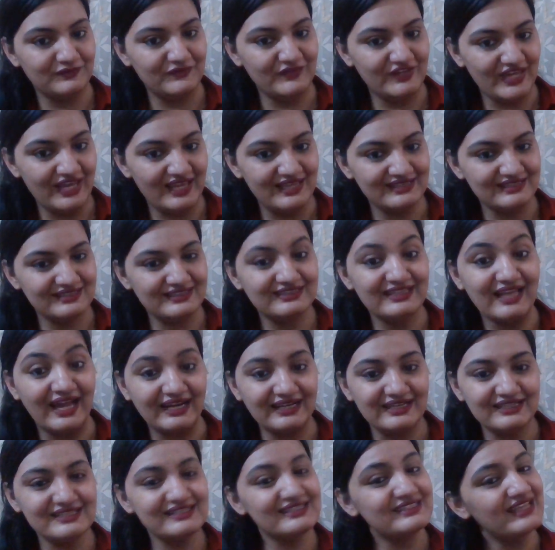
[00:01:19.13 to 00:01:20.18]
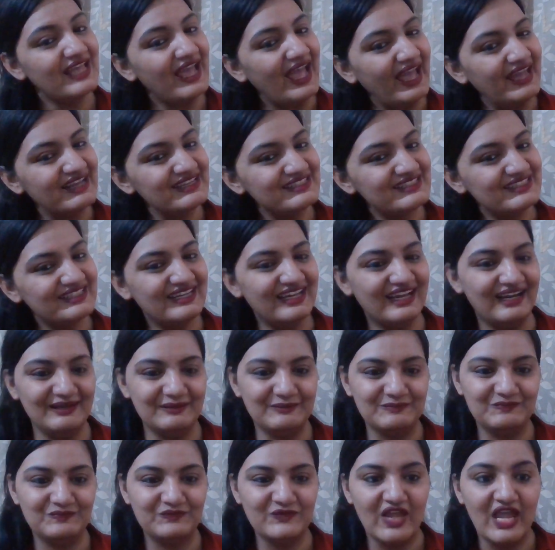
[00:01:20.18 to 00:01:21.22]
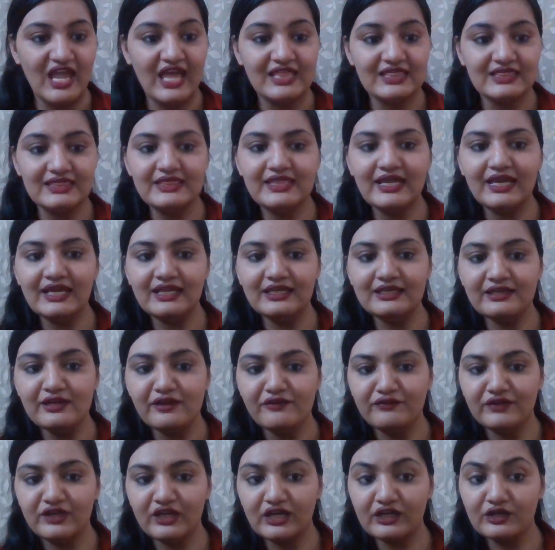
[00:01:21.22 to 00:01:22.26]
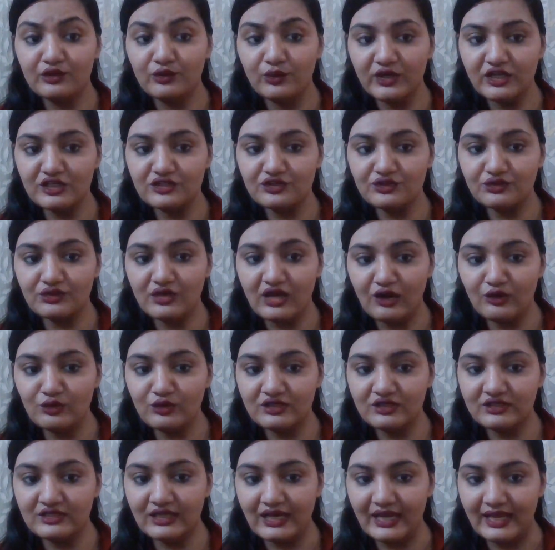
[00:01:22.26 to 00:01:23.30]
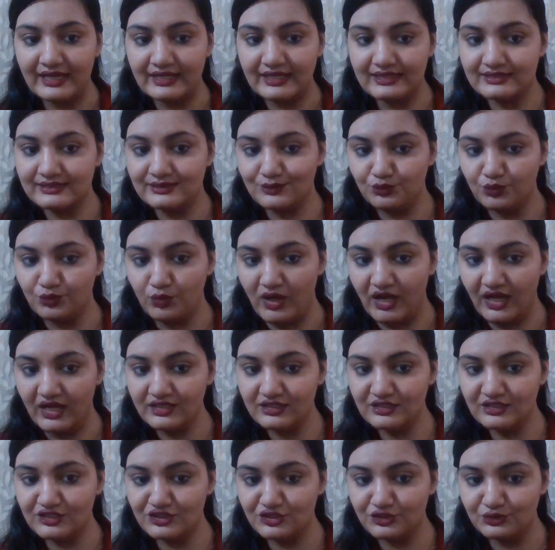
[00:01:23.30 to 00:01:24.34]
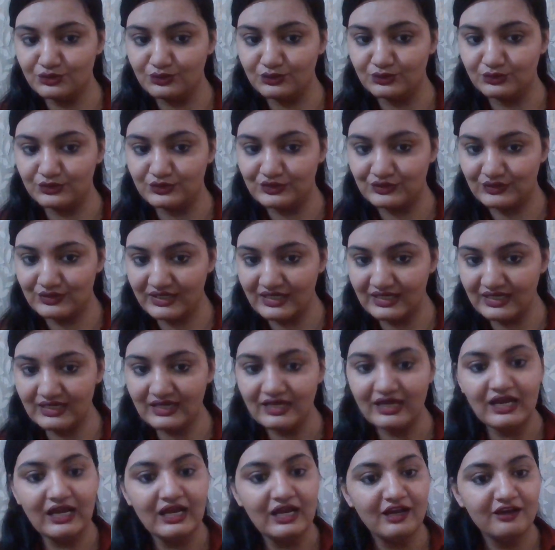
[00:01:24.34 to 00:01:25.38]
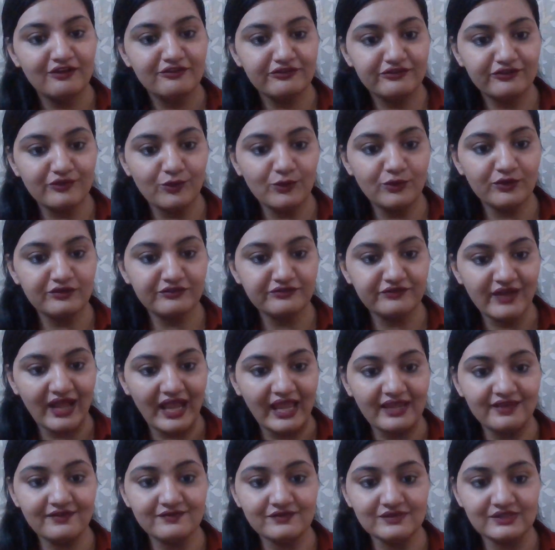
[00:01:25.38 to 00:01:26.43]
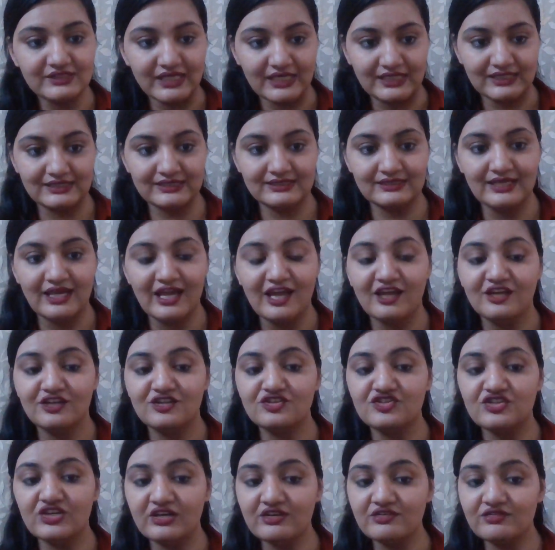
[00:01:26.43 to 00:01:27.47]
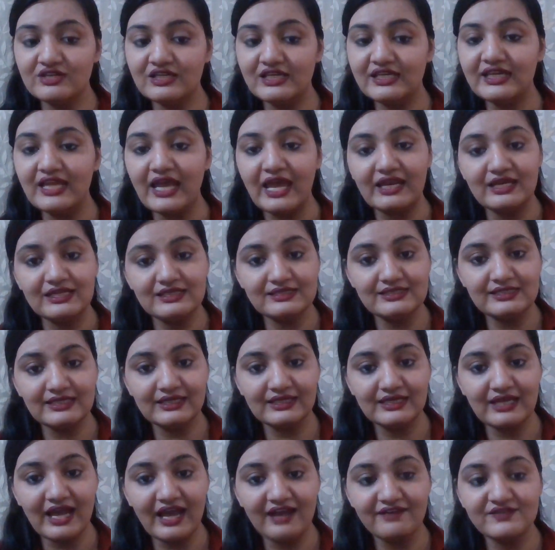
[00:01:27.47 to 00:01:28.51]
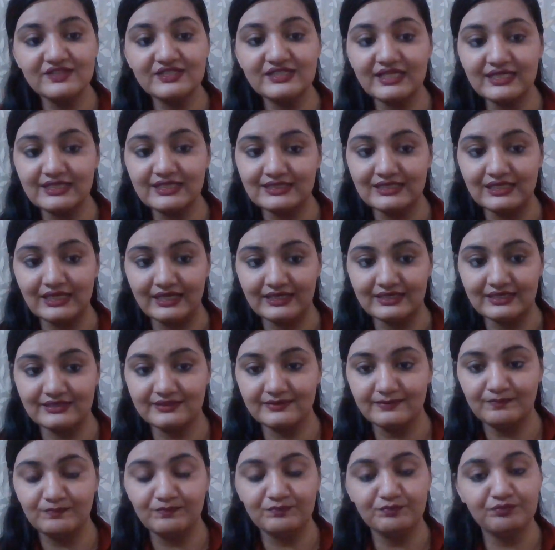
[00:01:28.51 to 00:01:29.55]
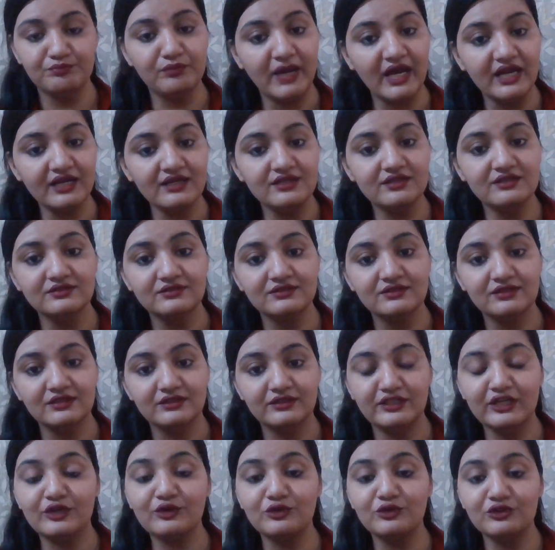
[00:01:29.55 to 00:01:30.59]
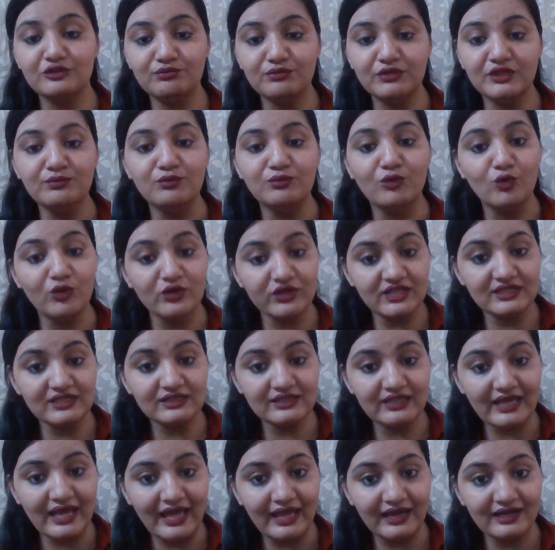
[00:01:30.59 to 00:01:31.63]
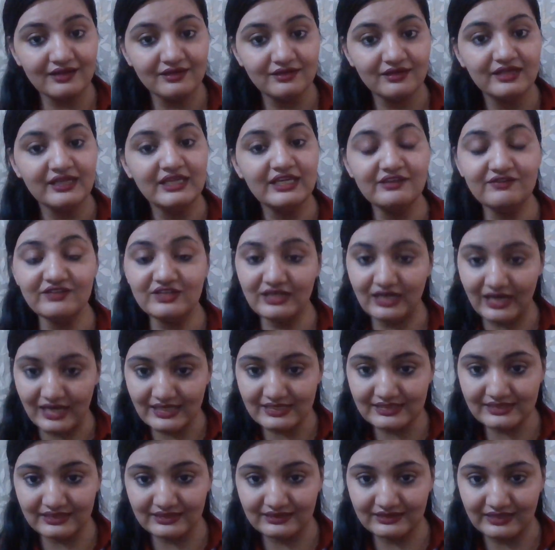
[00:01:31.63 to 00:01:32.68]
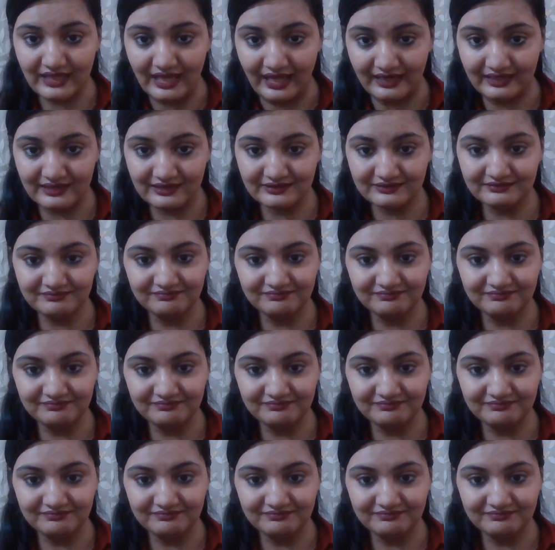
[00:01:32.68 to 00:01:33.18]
Yes, that is antenna. Then we are going to count the legs. 1, 2, 3, 4, 5, 6. Generally, an insect has 6 legs, but there could be more than that, even less than that.